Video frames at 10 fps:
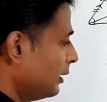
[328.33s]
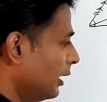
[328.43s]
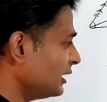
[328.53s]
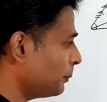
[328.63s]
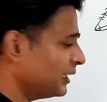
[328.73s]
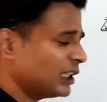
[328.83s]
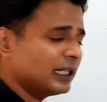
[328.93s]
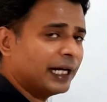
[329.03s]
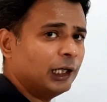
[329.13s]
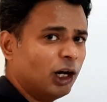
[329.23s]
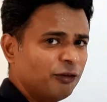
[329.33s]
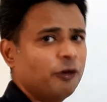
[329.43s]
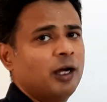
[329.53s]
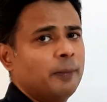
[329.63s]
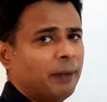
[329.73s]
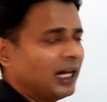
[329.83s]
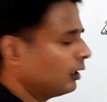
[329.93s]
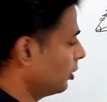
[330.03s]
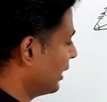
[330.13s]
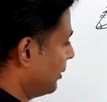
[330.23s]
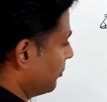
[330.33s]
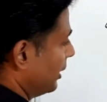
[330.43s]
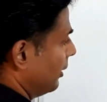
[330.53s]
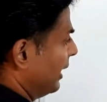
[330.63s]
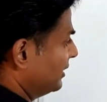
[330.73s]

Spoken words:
a special kind of parallelogram.